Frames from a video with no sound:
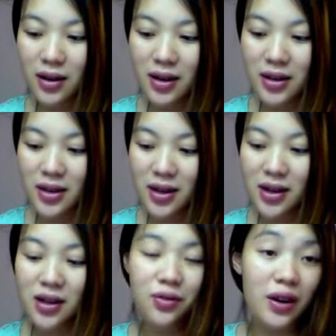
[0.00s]
It's
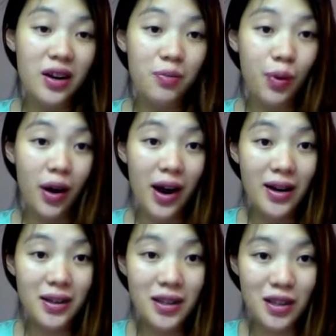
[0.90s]
another Grinif
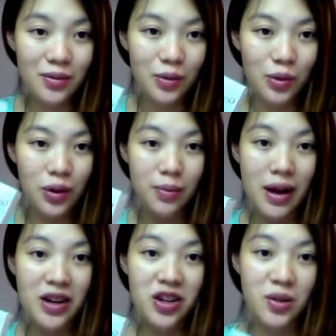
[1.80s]
product. Oh, it
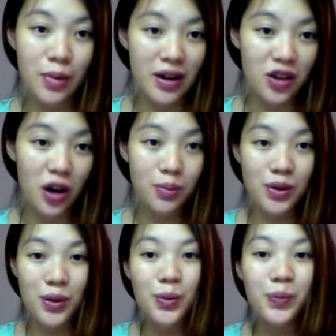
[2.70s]
matches my top
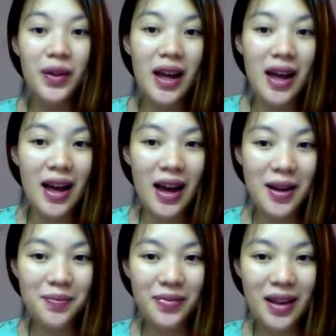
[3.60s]

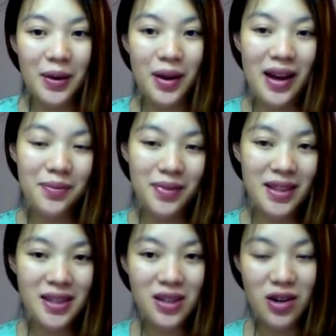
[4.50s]
two.
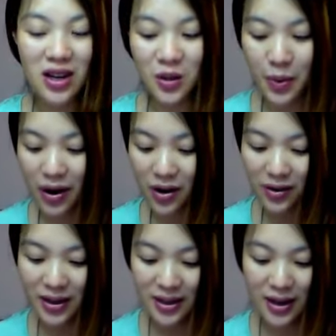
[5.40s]
This is transparent
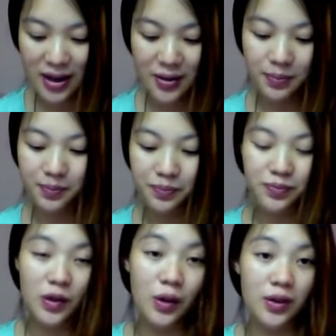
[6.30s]
on the skin.
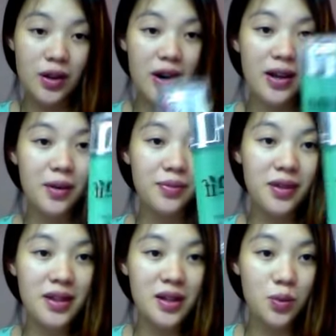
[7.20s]

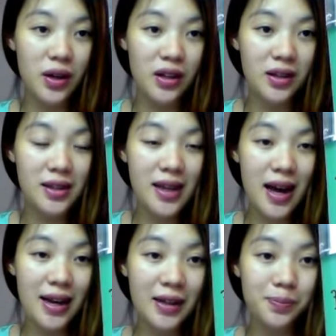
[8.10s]
This is what it looks like.